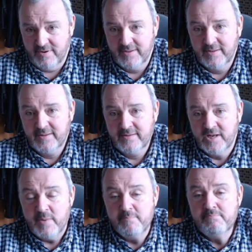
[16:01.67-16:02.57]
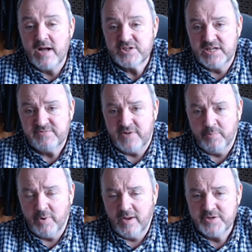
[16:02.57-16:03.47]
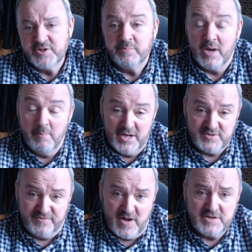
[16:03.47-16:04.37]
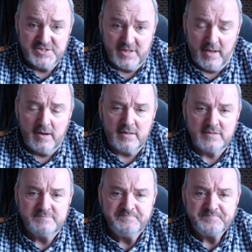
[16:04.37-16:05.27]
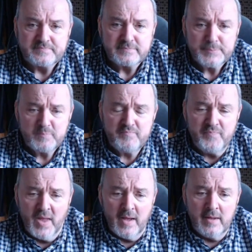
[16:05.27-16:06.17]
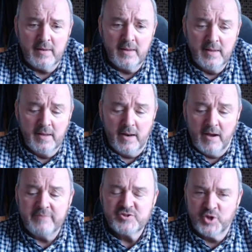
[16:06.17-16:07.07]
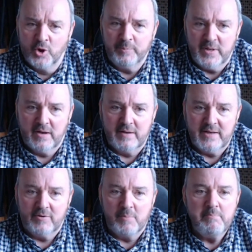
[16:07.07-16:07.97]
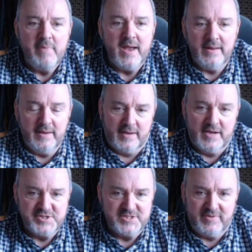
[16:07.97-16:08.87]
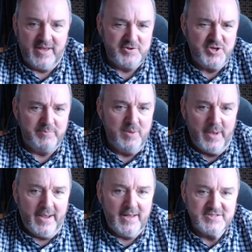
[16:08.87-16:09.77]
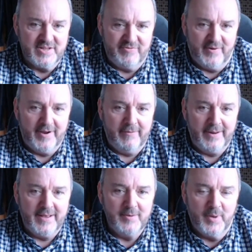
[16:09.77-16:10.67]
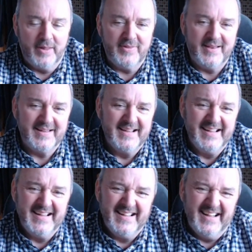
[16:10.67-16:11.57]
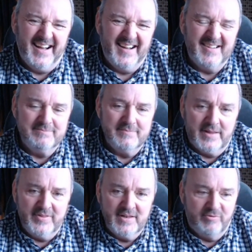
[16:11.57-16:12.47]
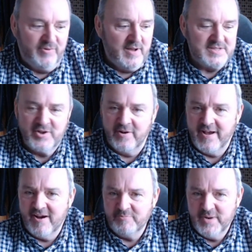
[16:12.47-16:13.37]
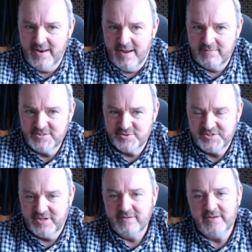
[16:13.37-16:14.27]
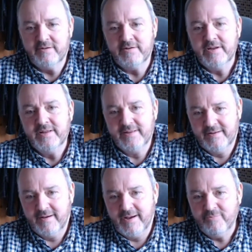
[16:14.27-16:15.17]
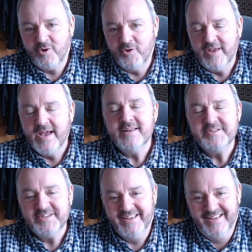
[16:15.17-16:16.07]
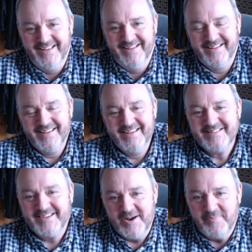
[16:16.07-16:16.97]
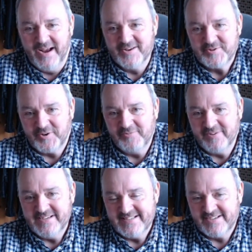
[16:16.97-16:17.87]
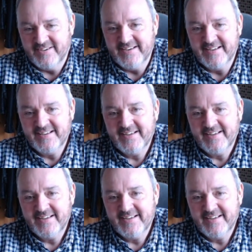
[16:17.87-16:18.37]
It would have been much less fabrication. It would have been a much faster car. And I have toyed with the idea on many occasions of jumping back into the fire again, but I think the fire's gone out of me now to a certain degree. I haven't got the energy to go back and try and redesign.